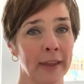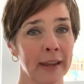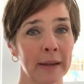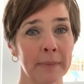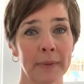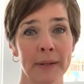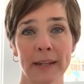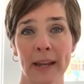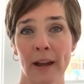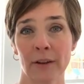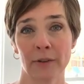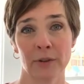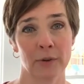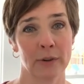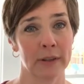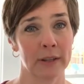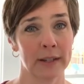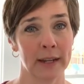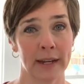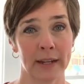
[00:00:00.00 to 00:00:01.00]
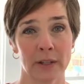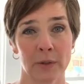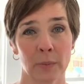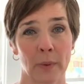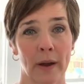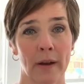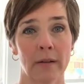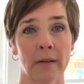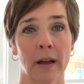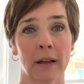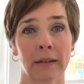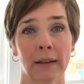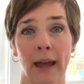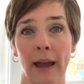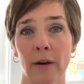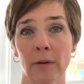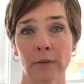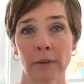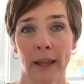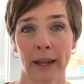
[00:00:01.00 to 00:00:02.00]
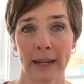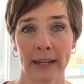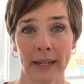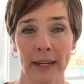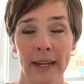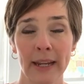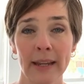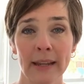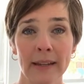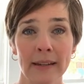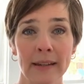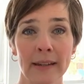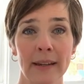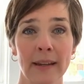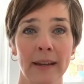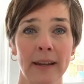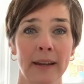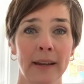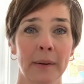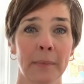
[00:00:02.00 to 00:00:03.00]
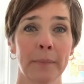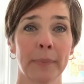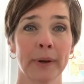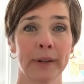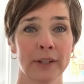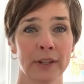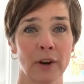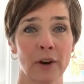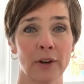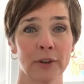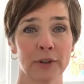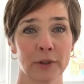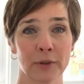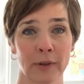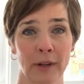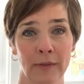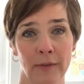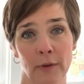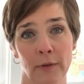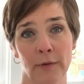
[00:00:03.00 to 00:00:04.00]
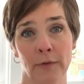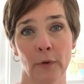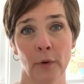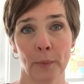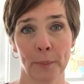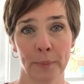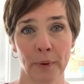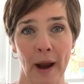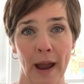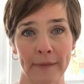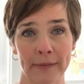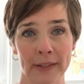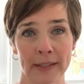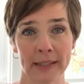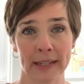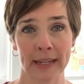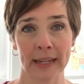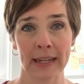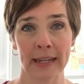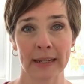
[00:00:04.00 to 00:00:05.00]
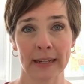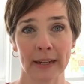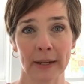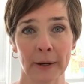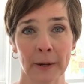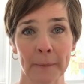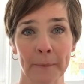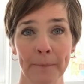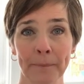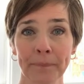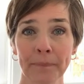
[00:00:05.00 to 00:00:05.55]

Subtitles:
They can be down during the day as well, allow light in, but also give you full privacy in here.